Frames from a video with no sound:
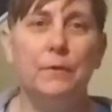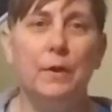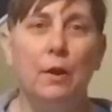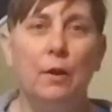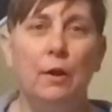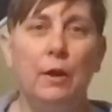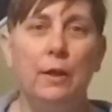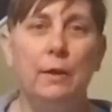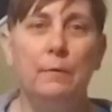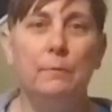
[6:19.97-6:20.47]

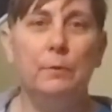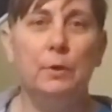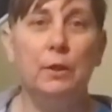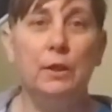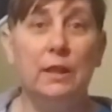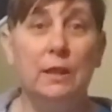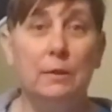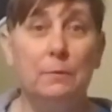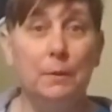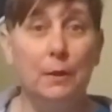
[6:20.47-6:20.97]
I'm going
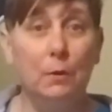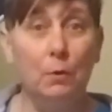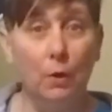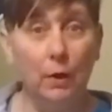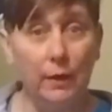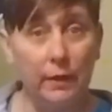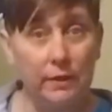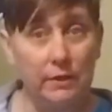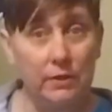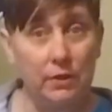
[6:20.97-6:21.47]
to keep it
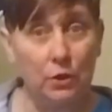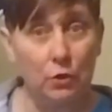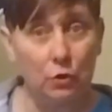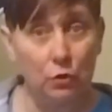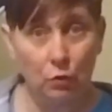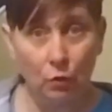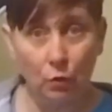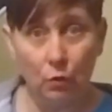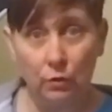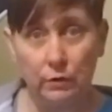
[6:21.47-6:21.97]
quite
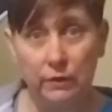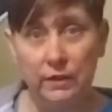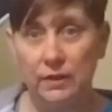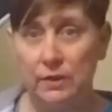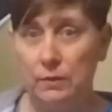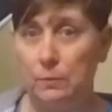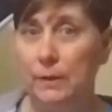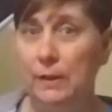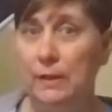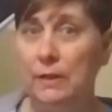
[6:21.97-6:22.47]
short
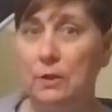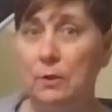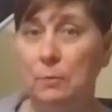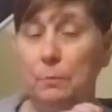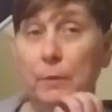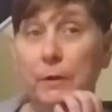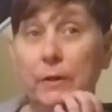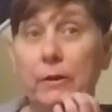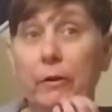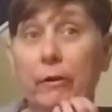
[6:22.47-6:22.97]
this week
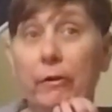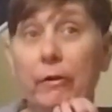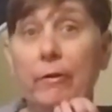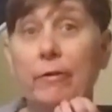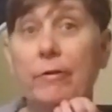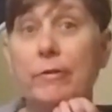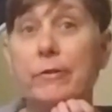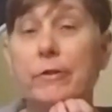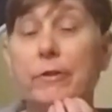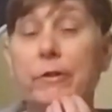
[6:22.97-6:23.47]

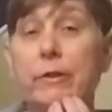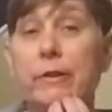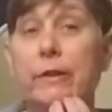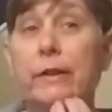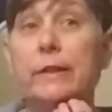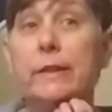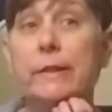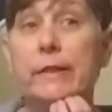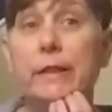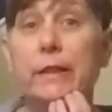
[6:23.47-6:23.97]
because you're
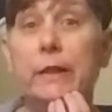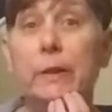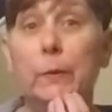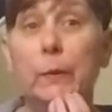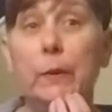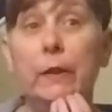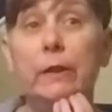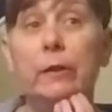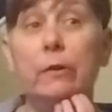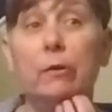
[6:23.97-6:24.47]
going to see
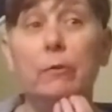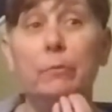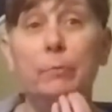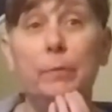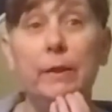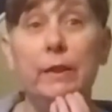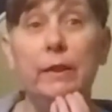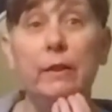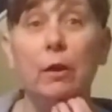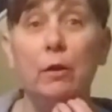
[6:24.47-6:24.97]
quite a lot of
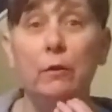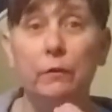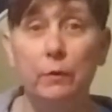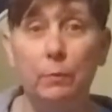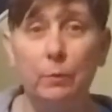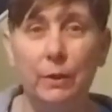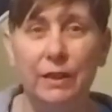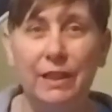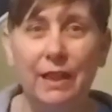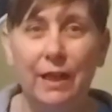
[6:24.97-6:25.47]
me over
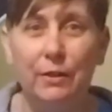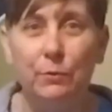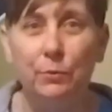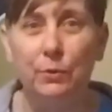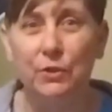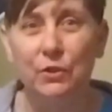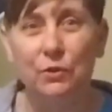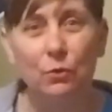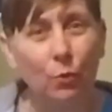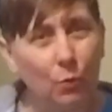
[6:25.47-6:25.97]
the weekend,
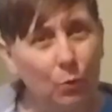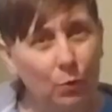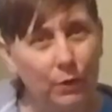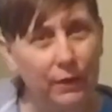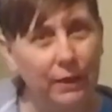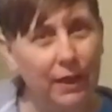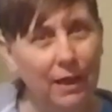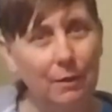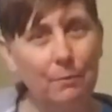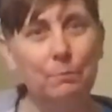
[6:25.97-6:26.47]
which is all
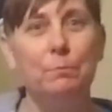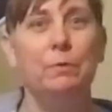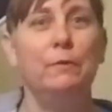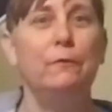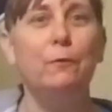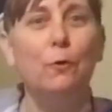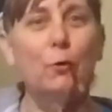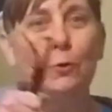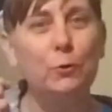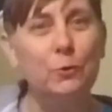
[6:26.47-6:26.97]
going to happen
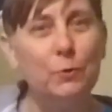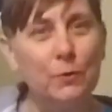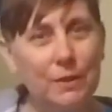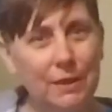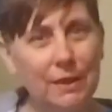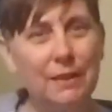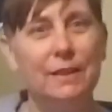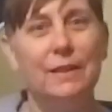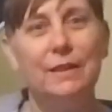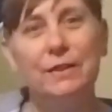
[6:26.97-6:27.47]
before you
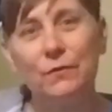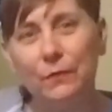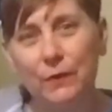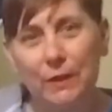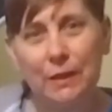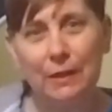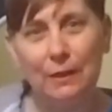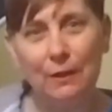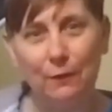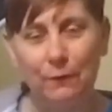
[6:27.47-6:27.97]
see this
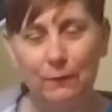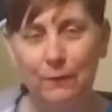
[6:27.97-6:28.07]
video,